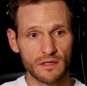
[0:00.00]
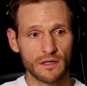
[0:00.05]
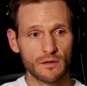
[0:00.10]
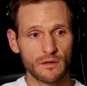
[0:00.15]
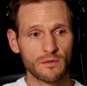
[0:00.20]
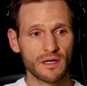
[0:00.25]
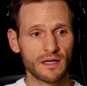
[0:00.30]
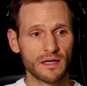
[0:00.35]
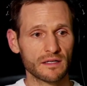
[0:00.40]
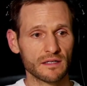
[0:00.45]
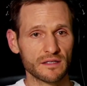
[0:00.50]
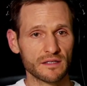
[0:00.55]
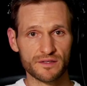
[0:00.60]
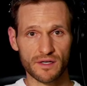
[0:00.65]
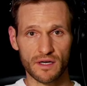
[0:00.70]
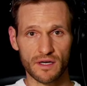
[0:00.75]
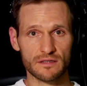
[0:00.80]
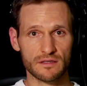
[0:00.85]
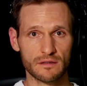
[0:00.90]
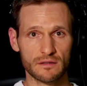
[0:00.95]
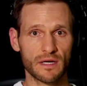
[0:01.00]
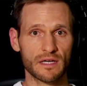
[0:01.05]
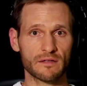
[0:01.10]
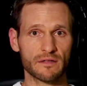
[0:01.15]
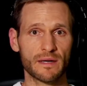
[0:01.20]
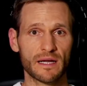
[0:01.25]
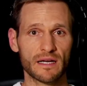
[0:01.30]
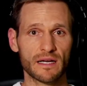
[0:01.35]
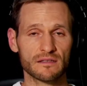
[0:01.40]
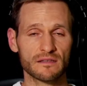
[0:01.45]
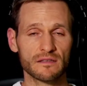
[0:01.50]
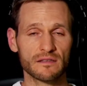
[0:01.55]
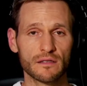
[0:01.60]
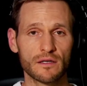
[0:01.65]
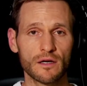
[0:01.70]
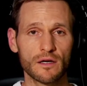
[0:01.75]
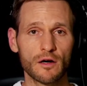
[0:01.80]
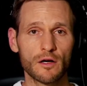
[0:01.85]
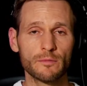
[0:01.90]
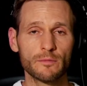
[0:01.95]
We're not going to exhaust the mathematics and the
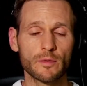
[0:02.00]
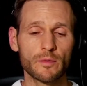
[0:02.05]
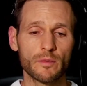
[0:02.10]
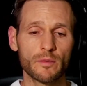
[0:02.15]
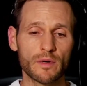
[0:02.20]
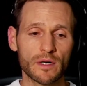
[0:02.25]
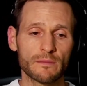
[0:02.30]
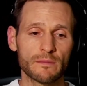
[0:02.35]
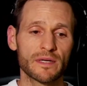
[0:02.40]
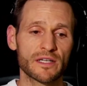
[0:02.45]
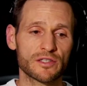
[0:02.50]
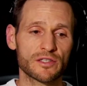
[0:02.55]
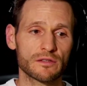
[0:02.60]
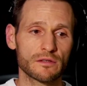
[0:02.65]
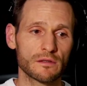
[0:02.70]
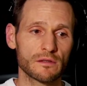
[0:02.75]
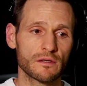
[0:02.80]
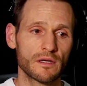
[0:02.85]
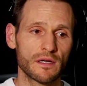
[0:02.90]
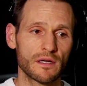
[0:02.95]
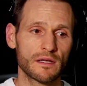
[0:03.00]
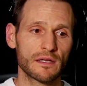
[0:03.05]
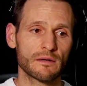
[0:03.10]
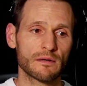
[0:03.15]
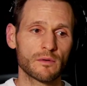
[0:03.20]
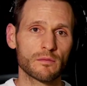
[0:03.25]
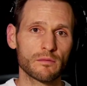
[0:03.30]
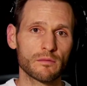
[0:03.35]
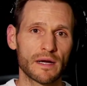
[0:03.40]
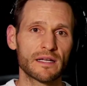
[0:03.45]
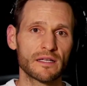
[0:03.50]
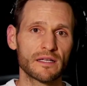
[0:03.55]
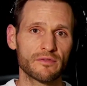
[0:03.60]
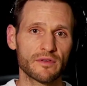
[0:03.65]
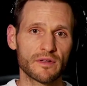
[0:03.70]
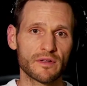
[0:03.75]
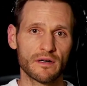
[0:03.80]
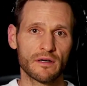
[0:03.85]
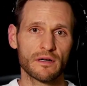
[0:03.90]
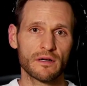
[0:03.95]
code, but we want to make sure that we're ready for
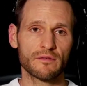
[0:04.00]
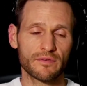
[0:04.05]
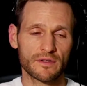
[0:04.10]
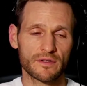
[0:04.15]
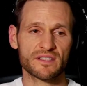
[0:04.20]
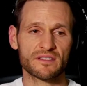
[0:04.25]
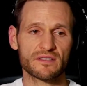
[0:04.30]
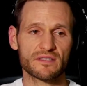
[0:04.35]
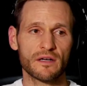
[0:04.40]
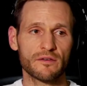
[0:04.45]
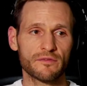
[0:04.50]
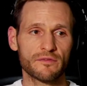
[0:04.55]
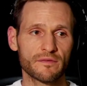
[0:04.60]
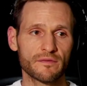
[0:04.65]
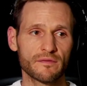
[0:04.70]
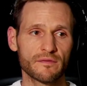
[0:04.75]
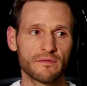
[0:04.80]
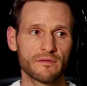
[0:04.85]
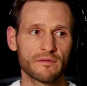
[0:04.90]
the stuff,